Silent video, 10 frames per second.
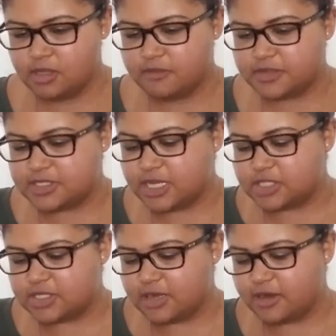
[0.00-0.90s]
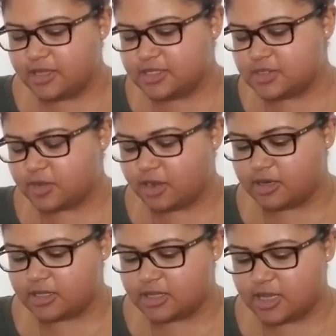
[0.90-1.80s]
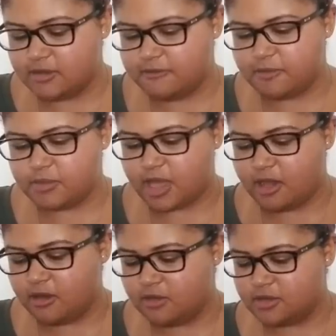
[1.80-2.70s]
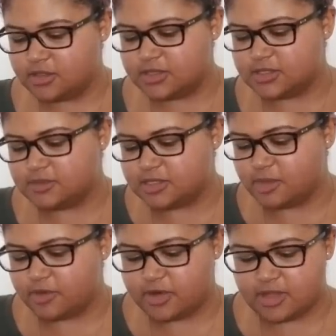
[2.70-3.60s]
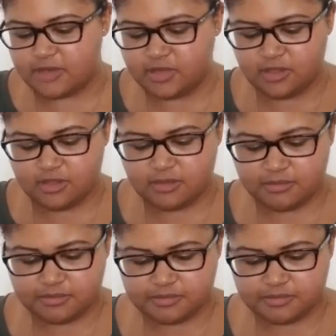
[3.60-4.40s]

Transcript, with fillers: for Sagittarius regarding love from now until September 11th.